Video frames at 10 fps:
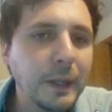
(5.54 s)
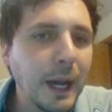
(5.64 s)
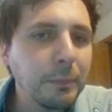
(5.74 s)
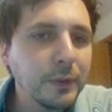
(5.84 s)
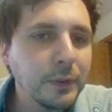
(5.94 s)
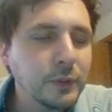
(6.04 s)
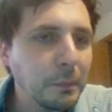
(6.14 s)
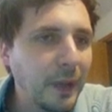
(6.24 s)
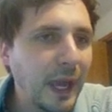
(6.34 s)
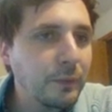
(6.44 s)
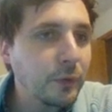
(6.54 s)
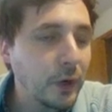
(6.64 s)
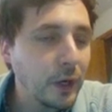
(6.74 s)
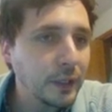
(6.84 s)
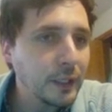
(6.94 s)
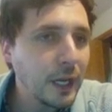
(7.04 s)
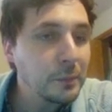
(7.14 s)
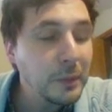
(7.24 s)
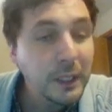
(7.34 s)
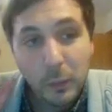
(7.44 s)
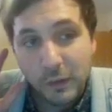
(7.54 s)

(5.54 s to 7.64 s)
that monopolies are bad for our economy.